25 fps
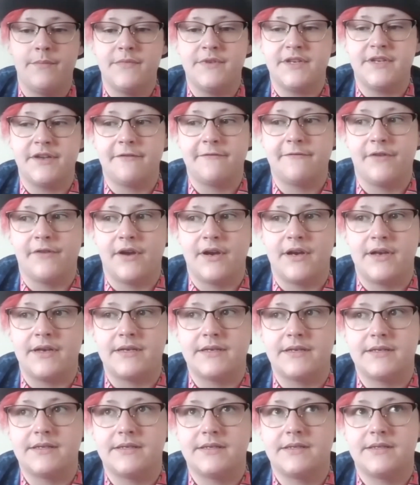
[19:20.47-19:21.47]
different
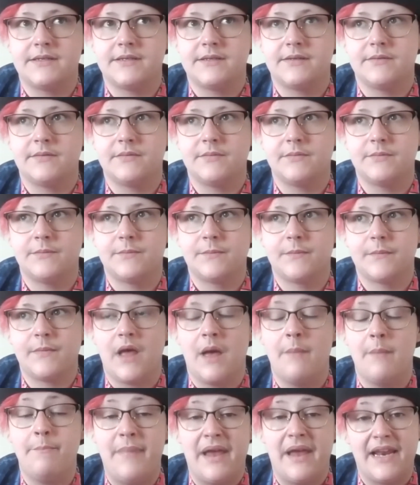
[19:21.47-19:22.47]

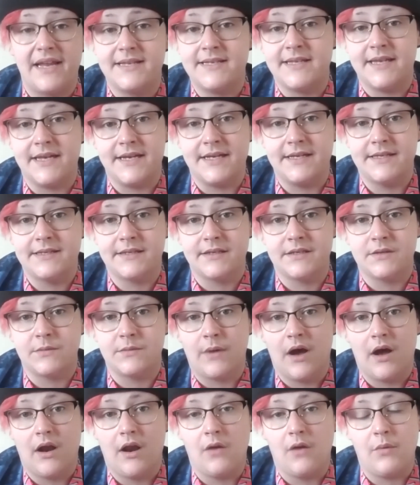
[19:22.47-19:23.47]
abilities as
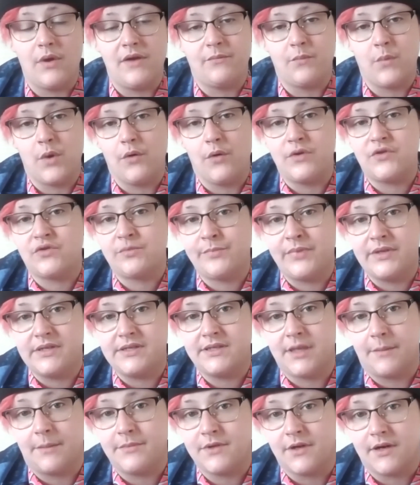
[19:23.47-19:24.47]
well. Like we always put
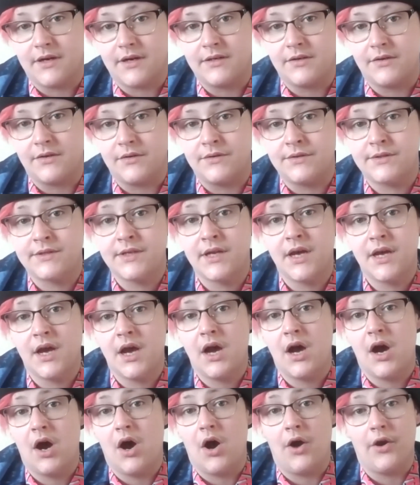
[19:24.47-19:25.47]
subtitles
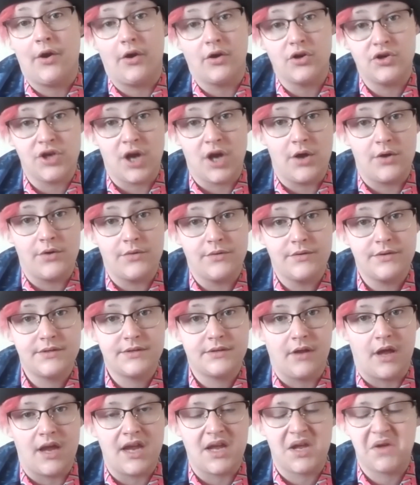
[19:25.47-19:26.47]
on our
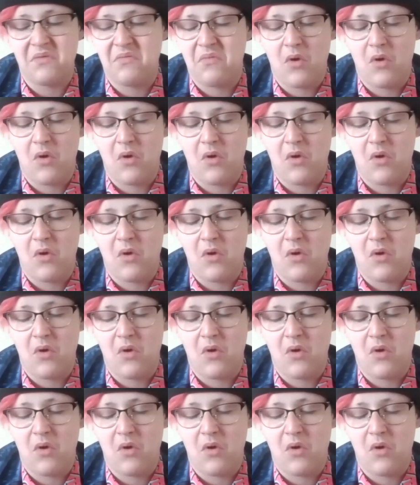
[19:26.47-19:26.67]
shows. Like,